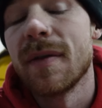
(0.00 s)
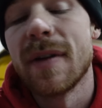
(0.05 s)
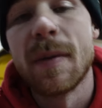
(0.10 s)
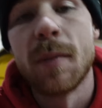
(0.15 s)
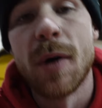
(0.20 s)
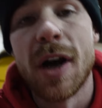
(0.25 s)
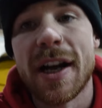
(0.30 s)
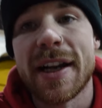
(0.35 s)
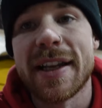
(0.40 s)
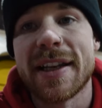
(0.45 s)

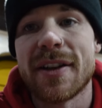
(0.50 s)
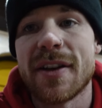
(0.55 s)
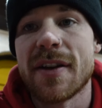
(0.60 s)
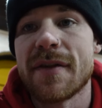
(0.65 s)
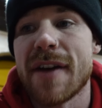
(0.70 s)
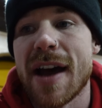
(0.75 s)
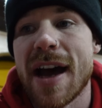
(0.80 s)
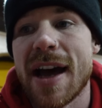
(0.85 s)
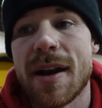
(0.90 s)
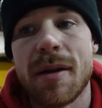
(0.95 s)
working on the
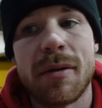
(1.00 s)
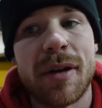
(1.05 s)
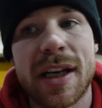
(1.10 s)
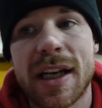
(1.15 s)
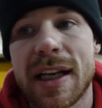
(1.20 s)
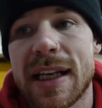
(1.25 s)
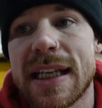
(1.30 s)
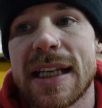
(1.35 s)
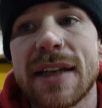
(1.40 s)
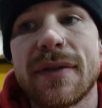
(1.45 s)
van, I'm gonna
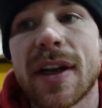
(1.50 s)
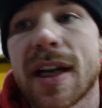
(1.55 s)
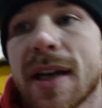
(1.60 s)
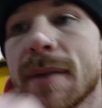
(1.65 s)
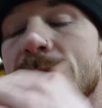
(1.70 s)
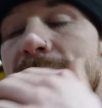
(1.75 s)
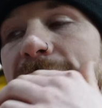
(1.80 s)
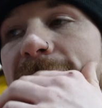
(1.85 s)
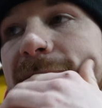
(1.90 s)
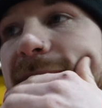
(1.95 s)
leave it
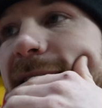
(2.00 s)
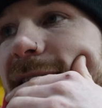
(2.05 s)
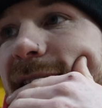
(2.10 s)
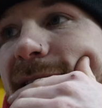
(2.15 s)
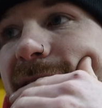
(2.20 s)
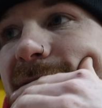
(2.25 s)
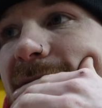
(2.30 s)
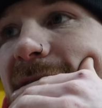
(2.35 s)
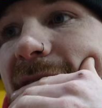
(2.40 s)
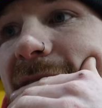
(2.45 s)
completely
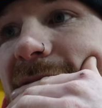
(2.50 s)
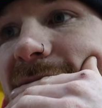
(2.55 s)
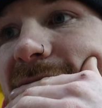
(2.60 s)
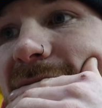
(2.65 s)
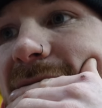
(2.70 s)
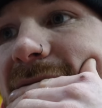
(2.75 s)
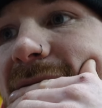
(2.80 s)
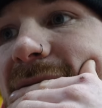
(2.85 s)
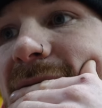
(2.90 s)
disconnected,